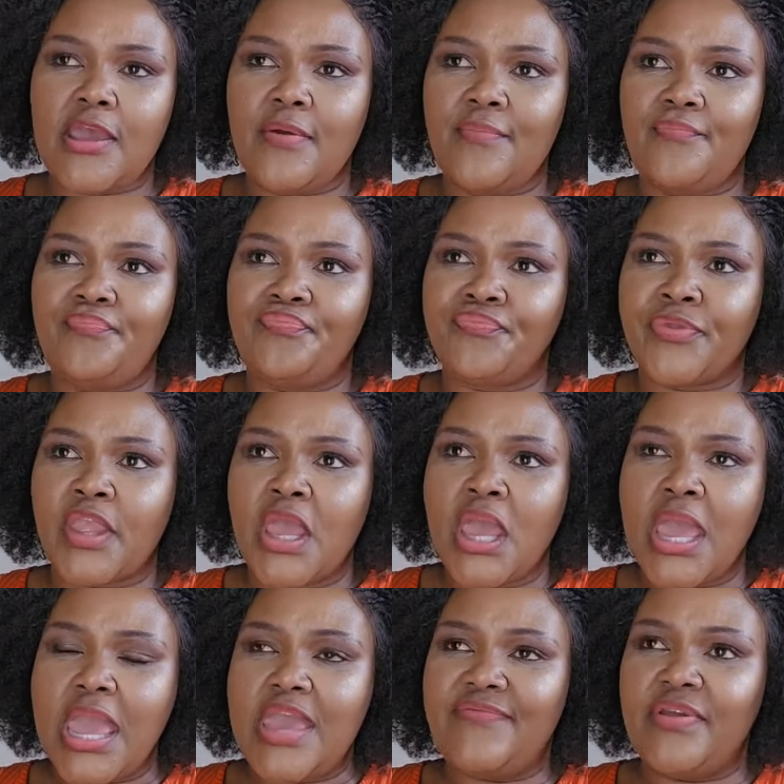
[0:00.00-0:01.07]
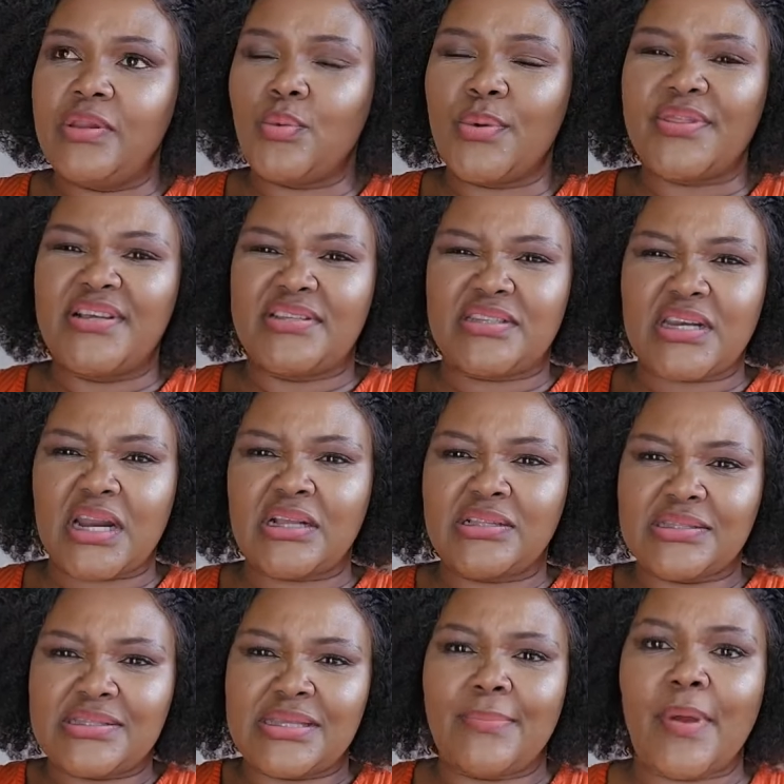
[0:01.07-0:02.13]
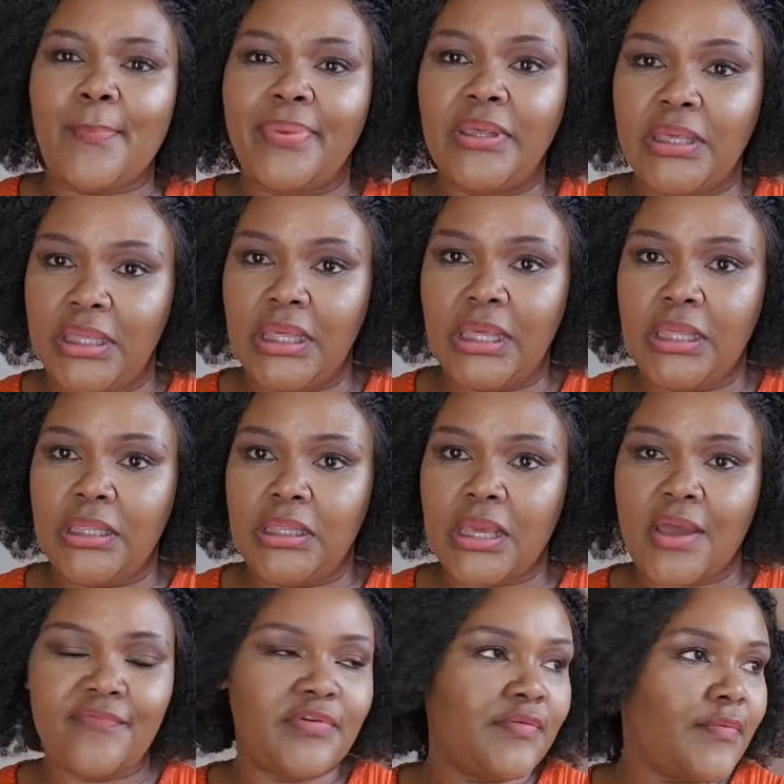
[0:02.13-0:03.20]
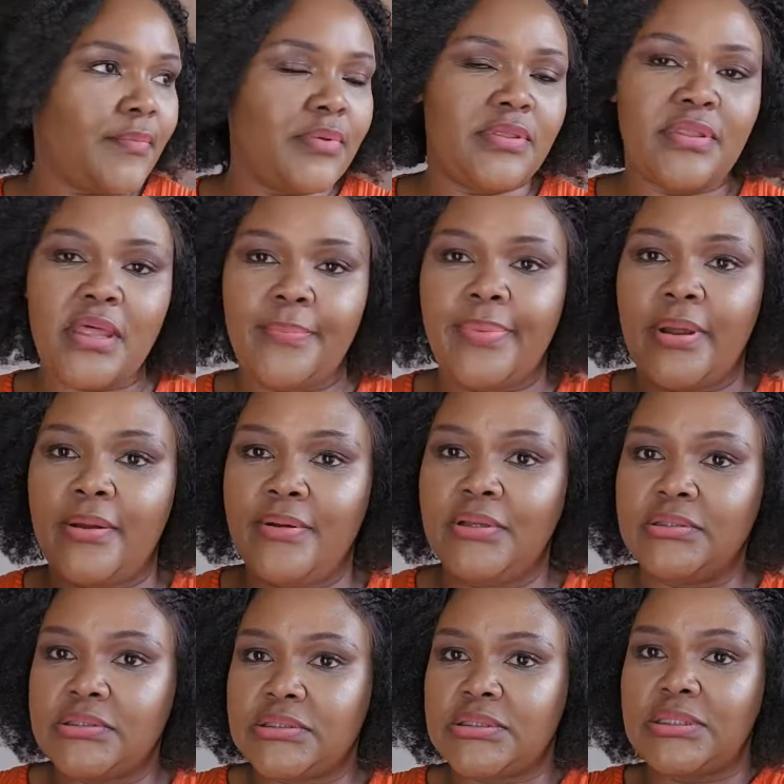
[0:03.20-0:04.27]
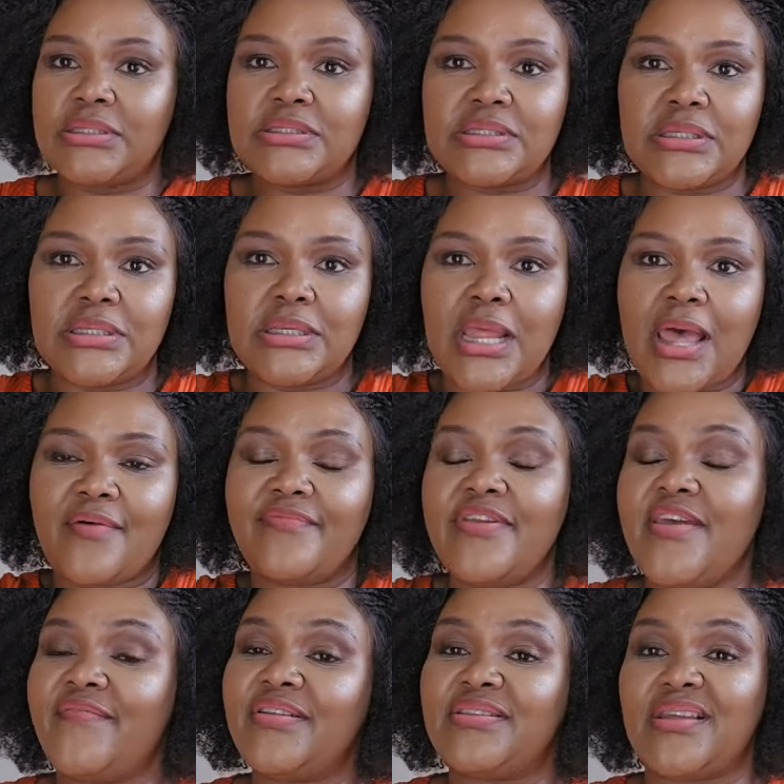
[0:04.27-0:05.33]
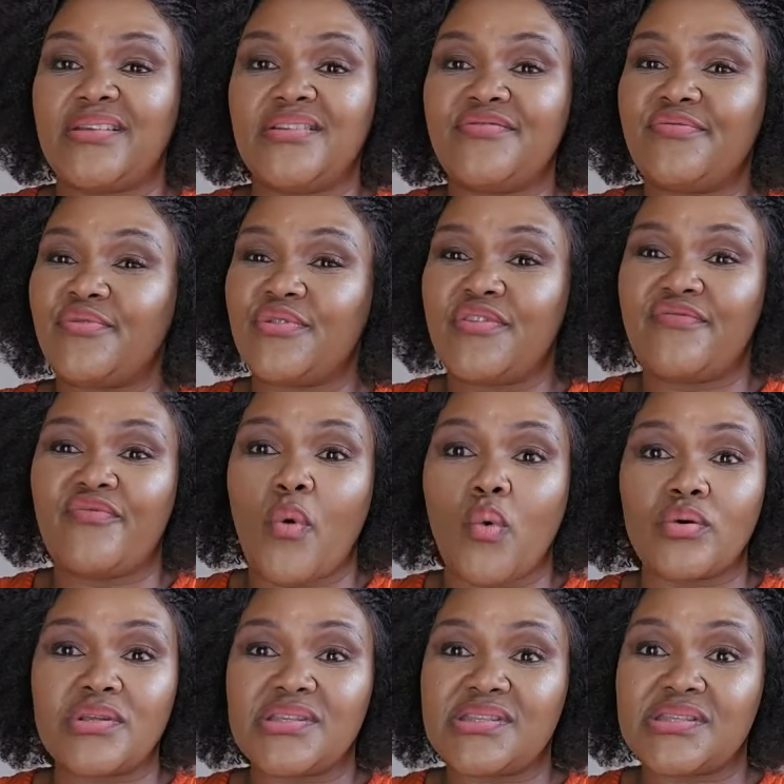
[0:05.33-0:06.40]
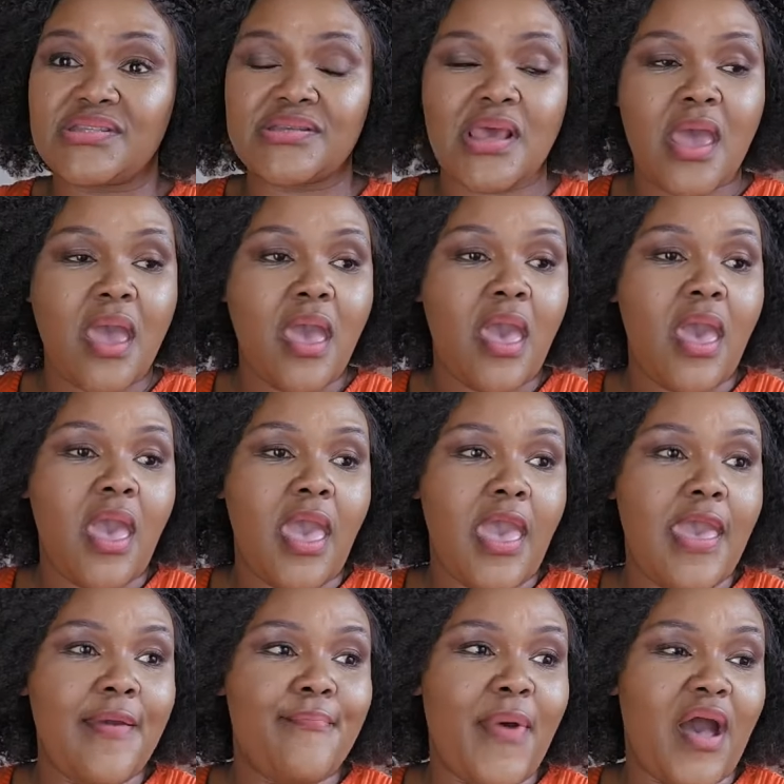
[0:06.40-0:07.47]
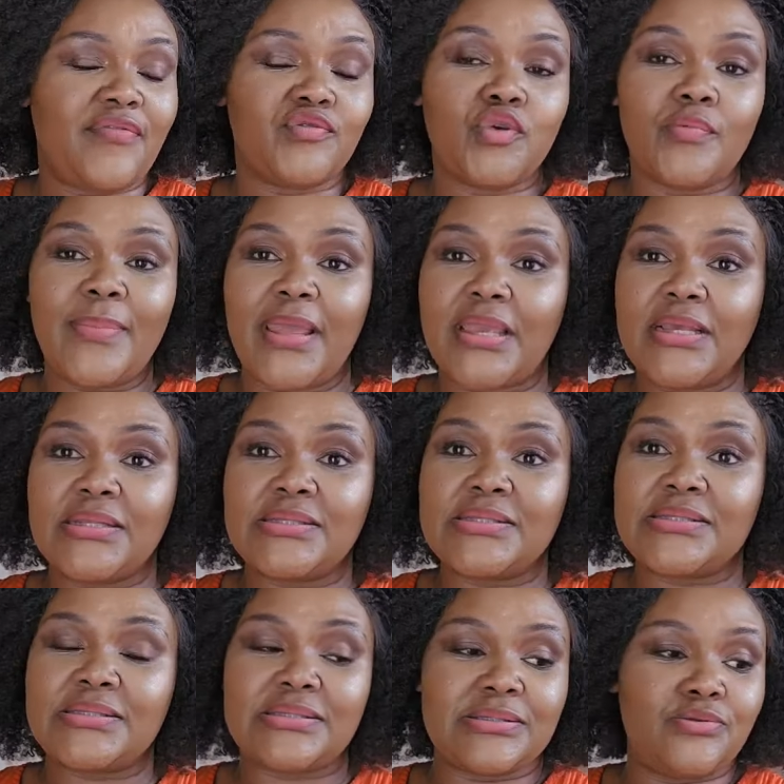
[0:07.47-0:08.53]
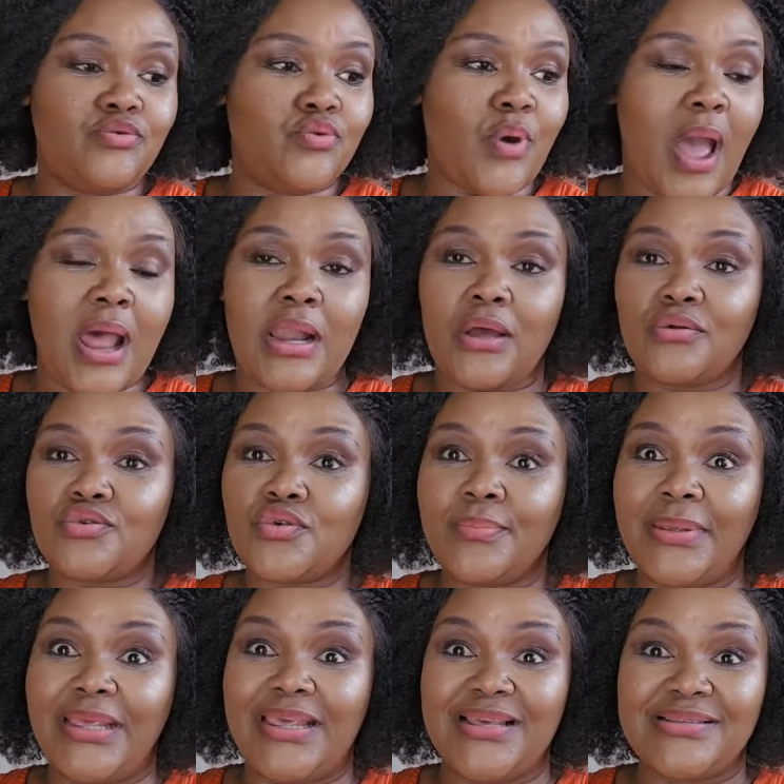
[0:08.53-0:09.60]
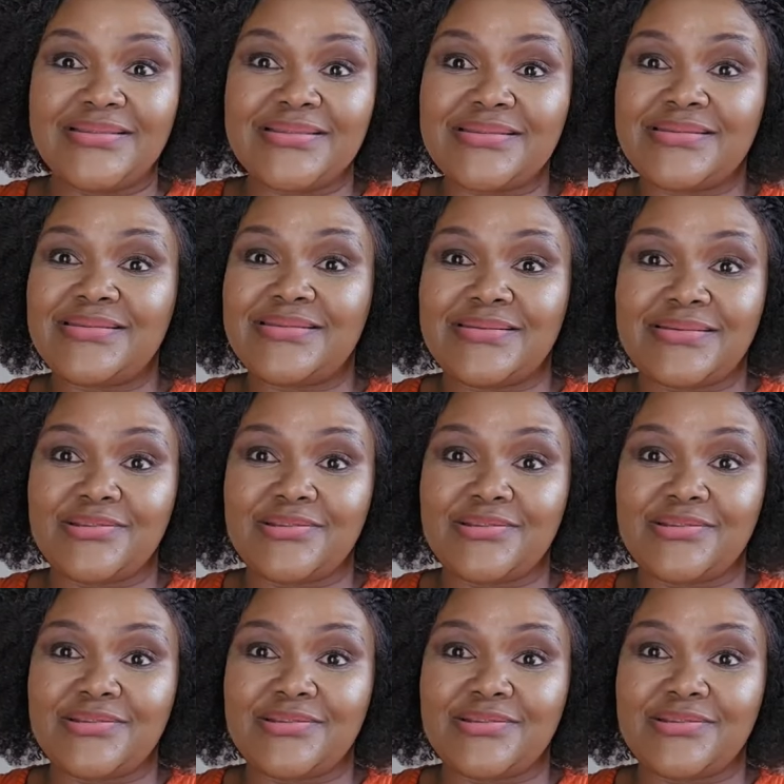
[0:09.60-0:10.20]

um even with the struggles I'm a PK, I've never been that parent. Listen, I've never done it for the folks. And um, I've told my kids, you are allowed to be kids.